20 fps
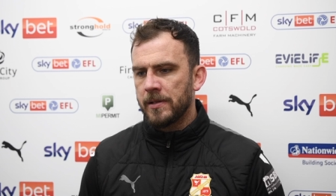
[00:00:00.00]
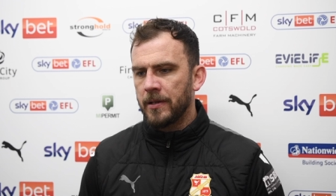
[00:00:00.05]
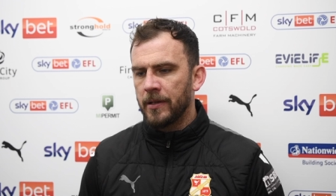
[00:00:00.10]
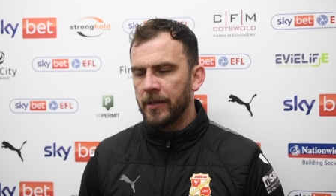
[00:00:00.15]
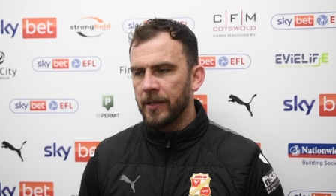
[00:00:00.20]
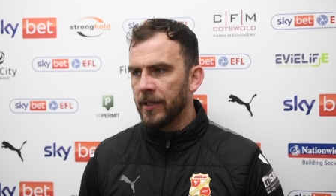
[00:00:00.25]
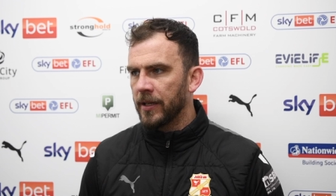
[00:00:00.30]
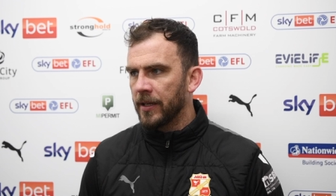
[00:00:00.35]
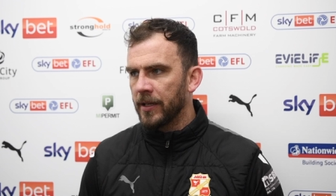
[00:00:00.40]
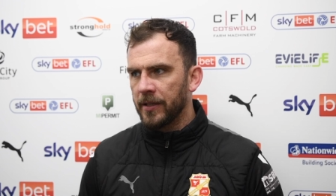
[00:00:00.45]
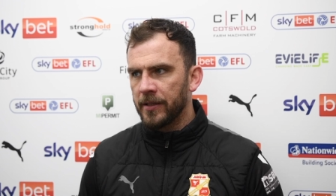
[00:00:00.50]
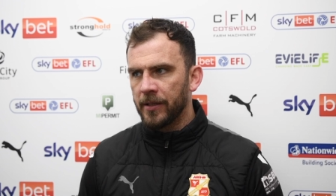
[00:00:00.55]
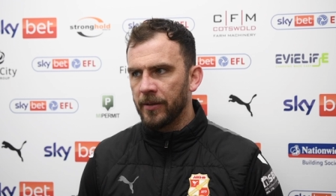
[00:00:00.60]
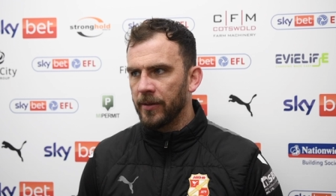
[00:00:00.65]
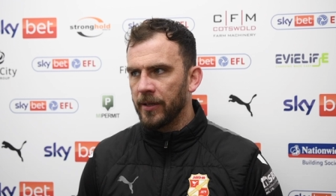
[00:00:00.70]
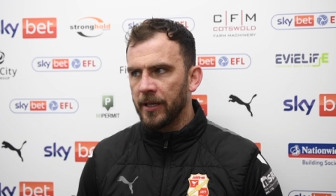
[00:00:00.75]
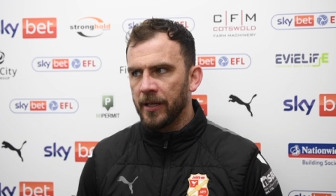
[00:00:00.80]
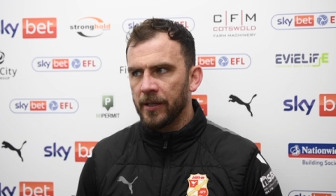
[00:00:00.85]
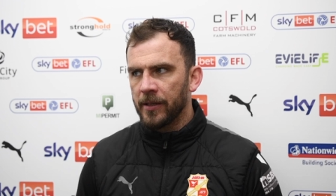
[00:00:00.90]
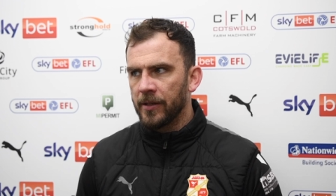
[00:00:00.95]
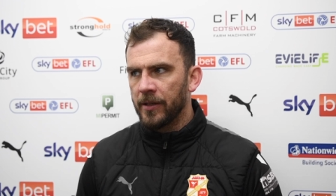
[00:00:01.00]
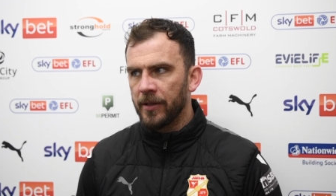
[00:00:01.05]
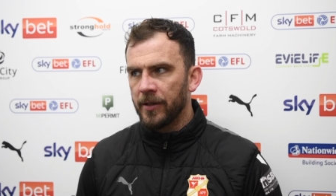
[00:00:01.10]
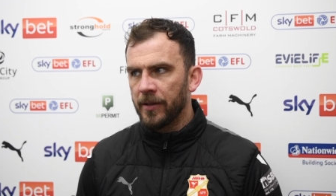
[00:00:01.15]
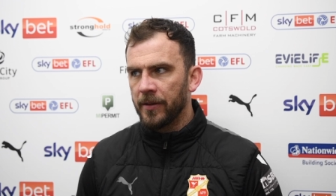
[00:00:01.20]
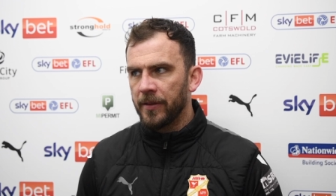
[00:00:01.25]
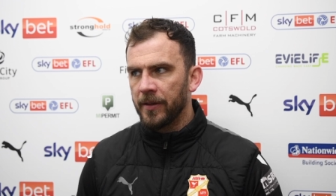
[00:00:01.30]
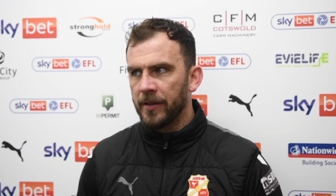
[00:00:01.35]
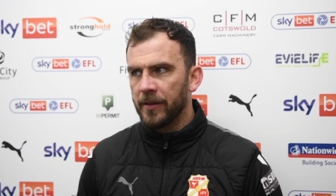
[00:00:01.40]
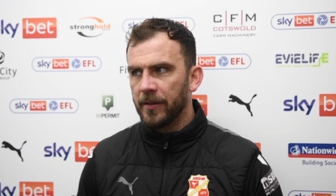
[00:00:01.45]
Yeah, they were hanging on.
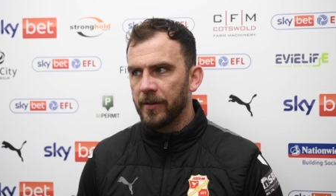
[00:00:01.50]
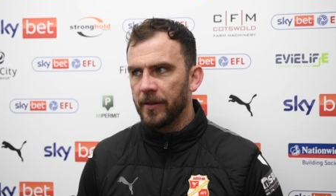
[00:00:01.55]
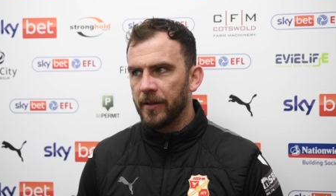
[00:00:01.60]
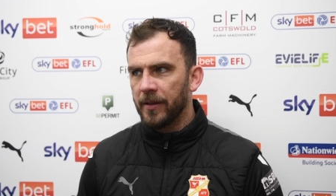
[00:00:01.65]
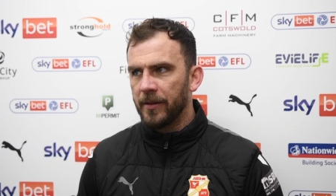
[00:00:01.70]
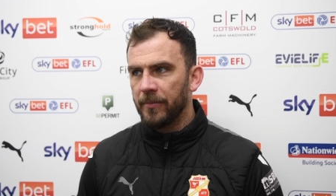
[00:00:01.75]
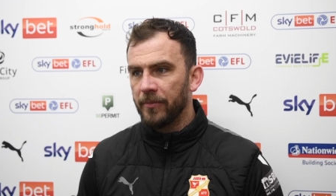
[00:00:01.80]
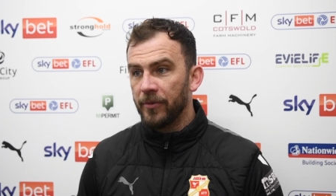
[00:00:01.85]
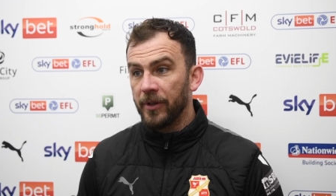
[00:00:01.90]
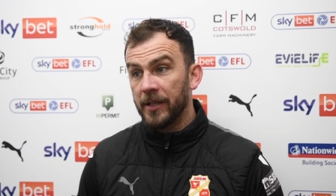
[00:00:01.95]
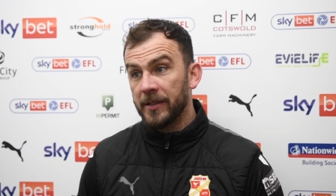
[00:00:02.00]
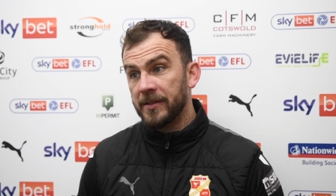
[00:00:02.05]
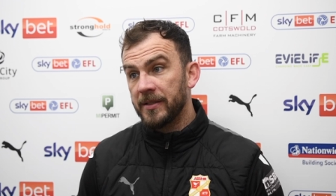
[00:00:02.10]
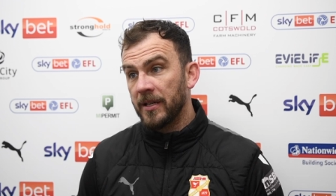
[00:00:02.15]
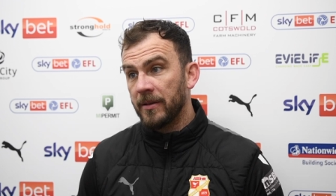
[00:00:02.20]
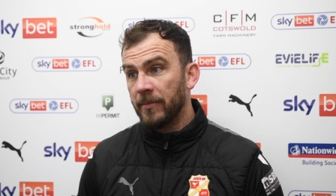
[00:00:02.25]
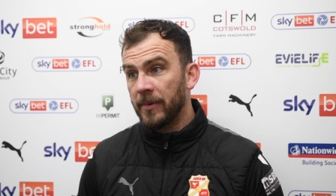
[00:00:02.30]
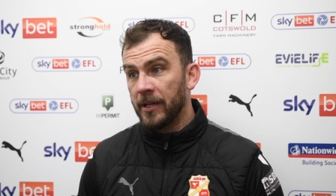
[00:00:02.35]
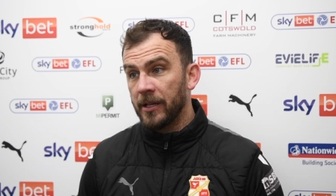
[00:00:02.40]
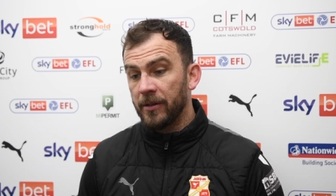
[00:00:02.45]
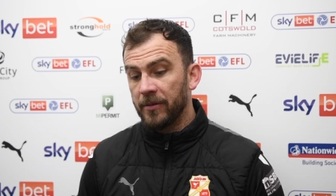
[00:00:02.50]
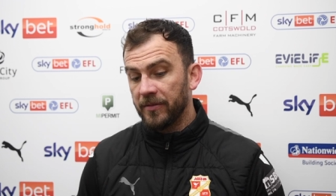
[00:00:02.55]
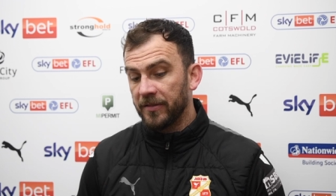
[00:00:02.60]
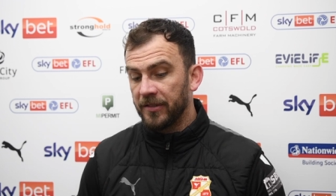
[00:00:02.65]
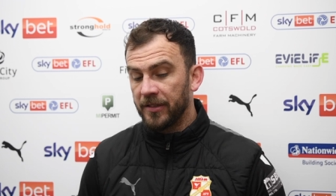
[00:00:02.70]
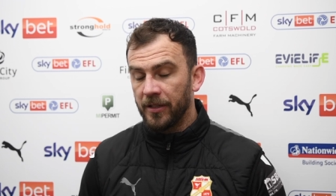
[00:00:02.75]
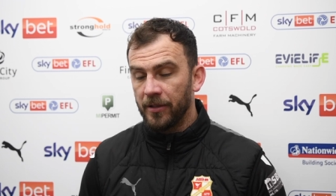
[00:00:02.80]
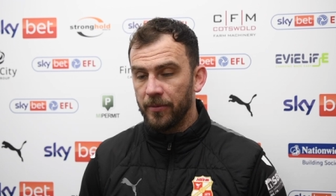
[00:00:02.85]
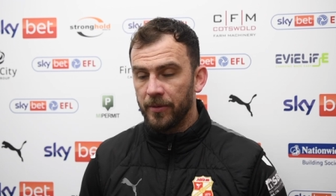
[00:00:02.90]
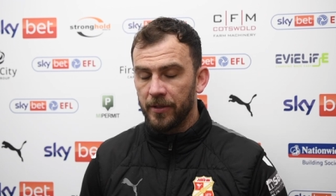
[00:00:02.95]
I think we had 10 men. I was
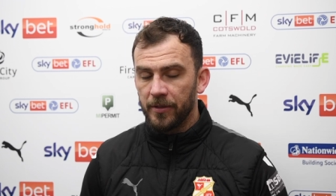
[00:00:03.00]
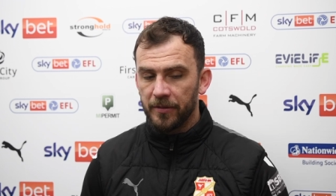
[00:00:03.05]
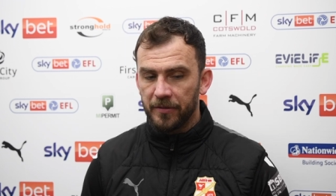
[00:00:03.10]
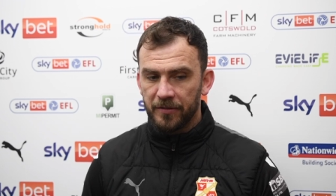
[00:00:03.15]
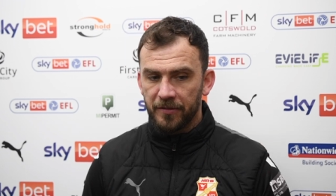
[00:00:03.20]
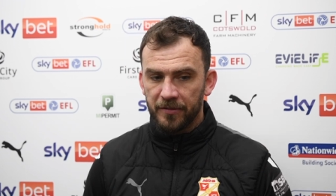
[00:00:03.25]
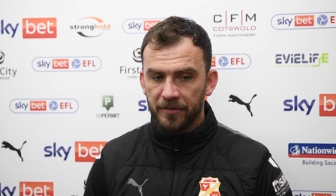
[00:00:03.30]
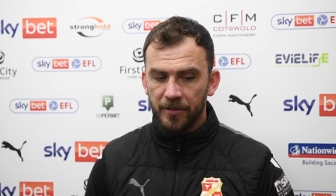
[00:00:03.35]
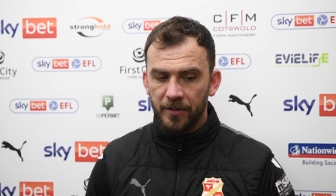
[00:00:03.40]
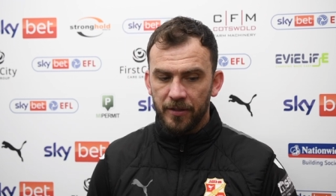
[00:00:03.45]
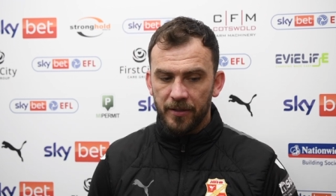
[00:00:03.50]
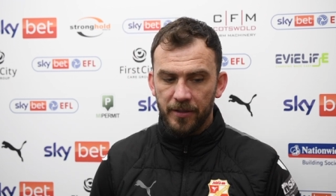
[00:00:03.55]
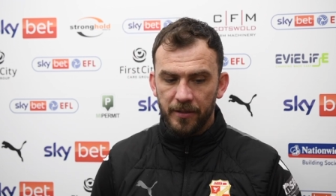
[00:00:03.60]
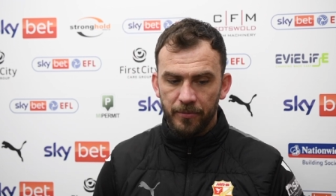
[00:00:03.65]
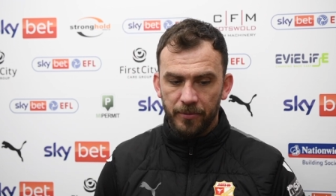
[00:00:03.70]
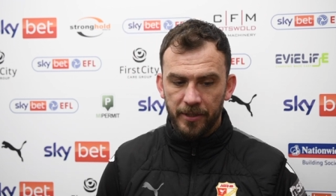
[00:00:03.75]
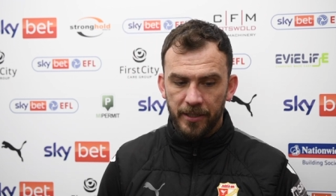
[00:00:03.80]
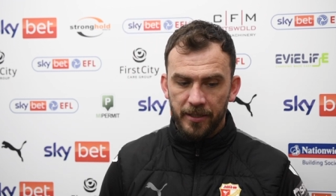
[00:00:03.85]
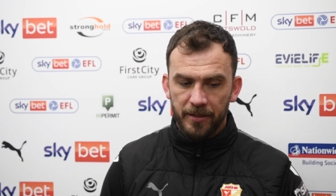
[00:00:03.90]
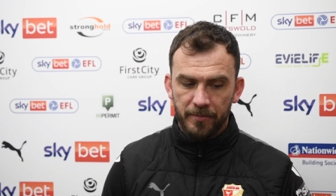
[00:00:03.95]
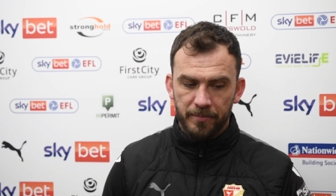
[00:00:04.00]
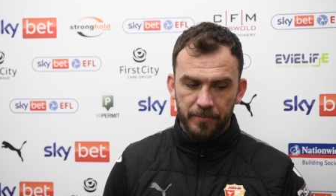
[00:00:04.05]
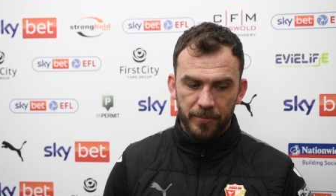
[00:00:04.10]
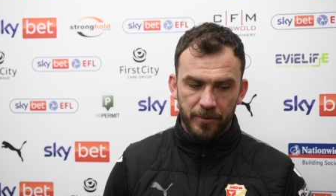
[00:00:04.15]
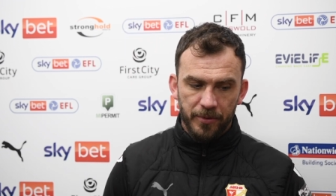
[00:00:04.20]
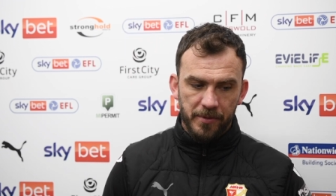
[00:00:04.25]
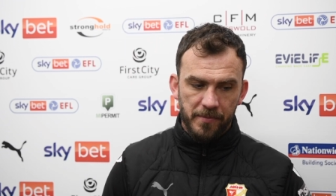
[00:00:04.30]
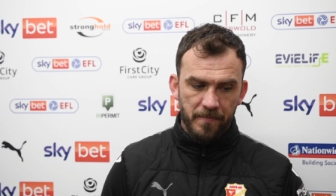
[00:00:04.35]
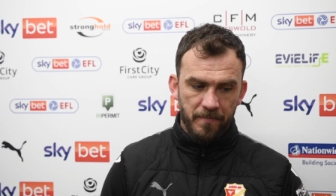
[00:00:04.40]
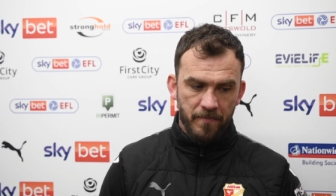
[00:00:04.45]
still wanting us to score the winner,
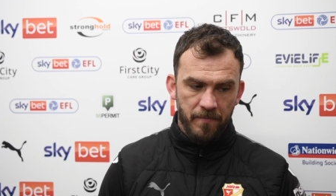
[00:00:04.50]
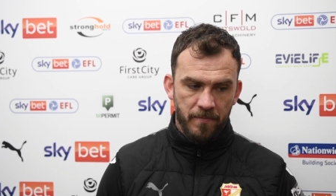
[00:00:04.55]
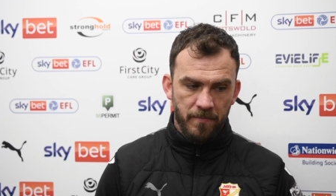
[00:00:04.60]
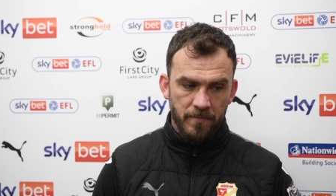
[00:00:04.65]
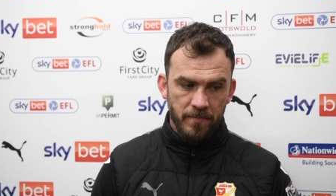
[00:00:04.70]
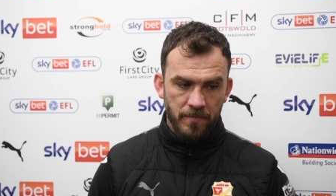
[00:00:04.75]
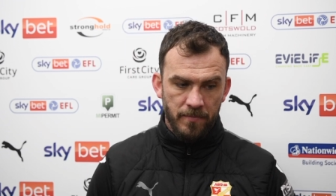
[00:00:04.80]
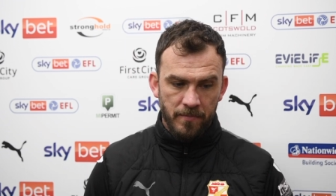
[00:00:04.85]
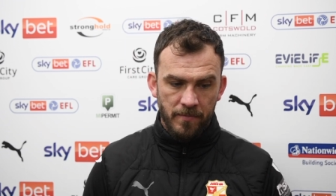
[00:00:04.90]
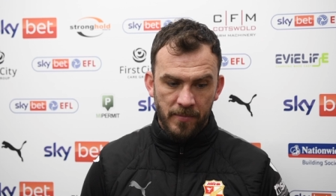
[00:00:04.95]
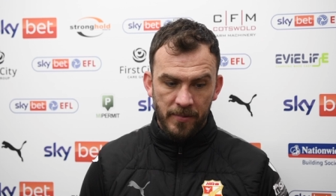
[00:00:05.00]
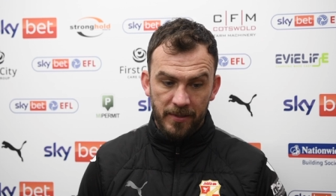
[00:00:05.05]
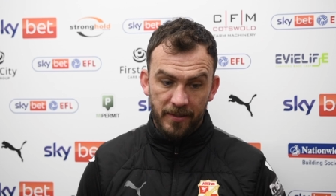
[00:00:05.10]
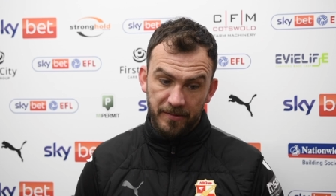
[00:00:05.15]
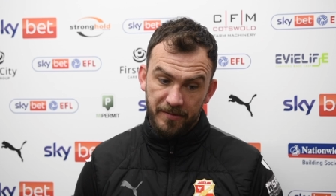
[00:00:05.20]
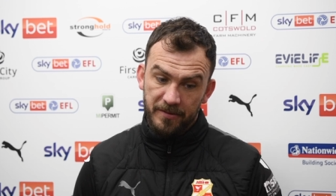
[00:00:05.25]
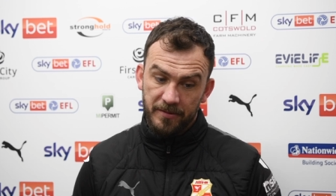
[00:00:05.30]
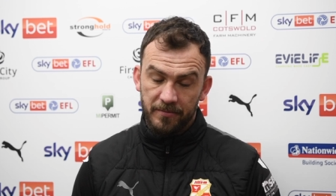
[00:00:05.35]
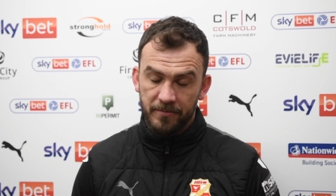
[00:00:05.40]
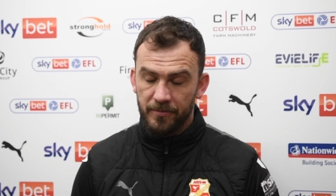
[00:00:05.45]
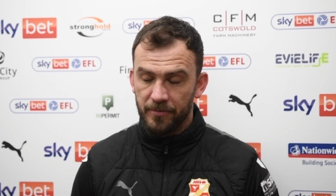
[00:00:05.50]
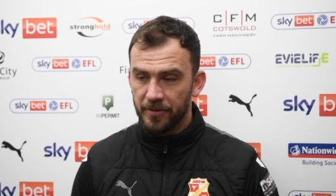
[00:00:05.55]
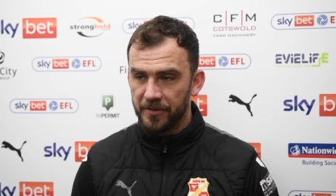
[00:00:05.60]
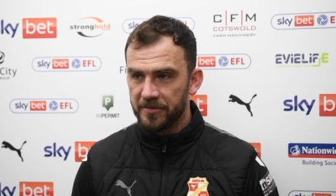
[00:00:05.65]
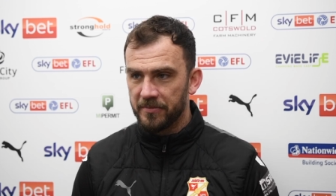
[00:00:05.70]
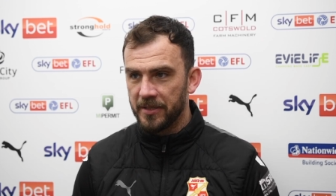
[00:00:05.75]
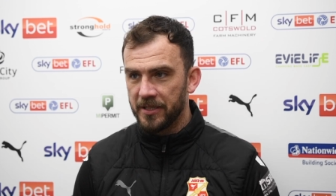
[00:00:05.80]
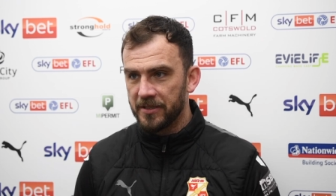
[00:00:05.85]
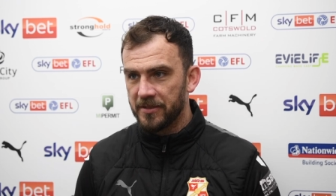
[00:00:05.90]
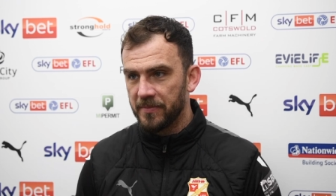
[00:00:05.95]
but listen,
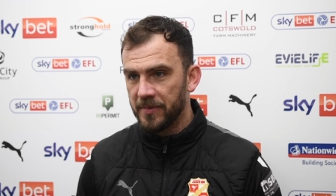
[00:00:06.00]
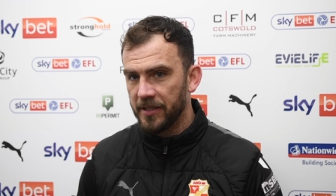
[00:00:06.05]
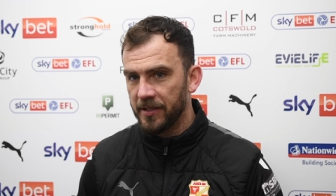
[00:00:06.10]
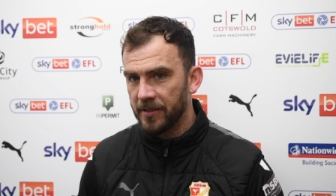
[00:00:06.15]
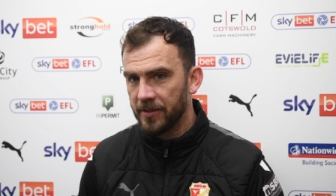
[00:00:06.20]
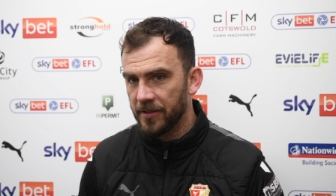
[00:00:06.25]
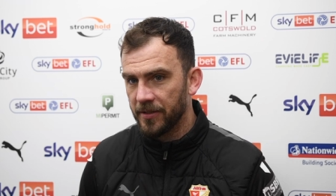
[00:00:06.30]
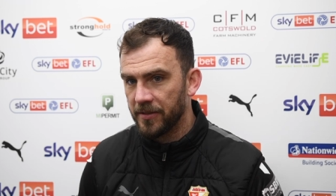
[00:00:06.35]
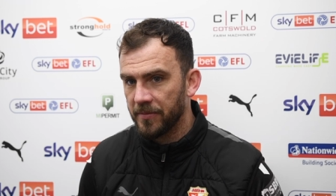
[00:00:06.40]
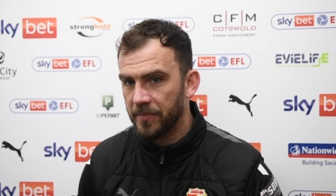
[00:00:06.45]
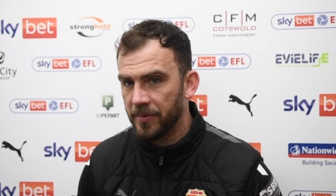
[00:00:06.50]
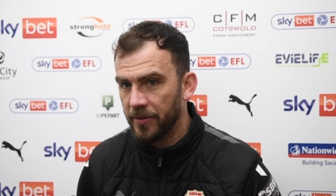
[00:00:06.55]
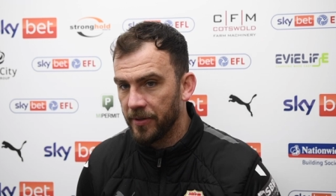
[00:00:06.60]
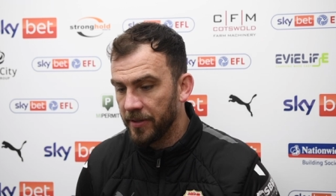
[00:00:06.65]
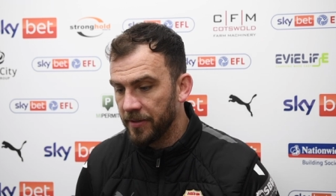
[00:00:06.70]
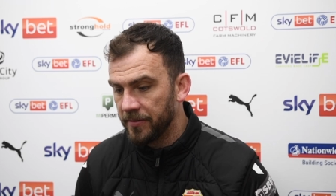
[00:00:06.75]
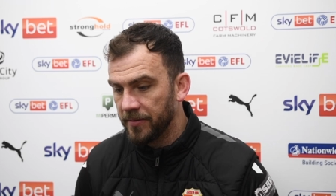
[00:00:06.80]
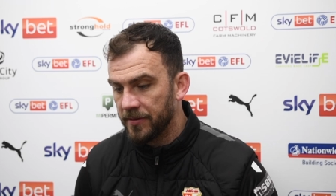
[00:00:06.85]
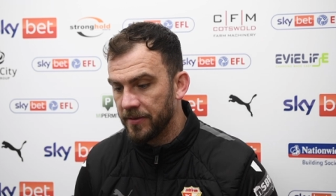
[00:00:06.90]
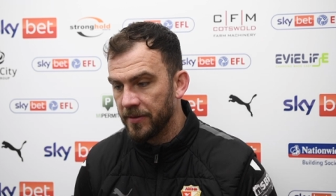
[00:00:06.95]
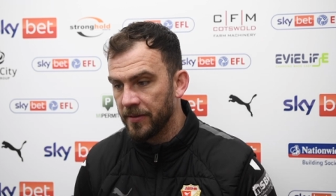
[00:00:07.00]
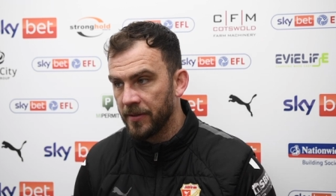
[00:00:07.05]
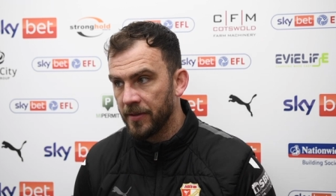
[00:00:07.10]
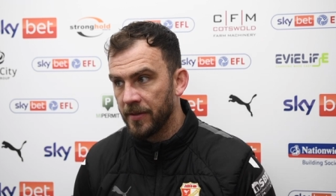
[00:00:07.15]
wasn't meant to be. Got the point.